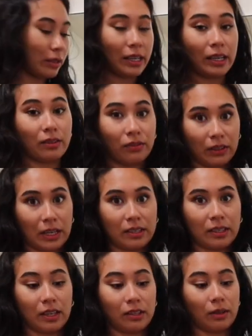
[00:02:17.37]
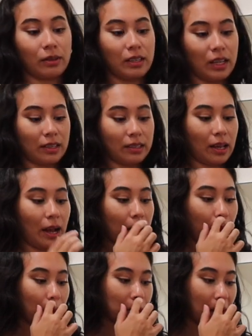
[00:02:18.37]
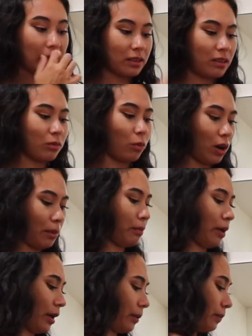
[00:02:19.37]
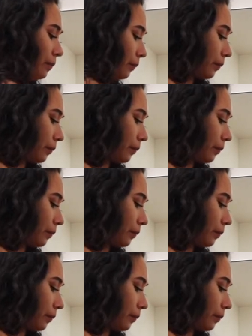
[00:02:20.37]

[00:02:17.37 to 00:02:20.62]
outside is fleece, and so is the inside, which I guess is warm, but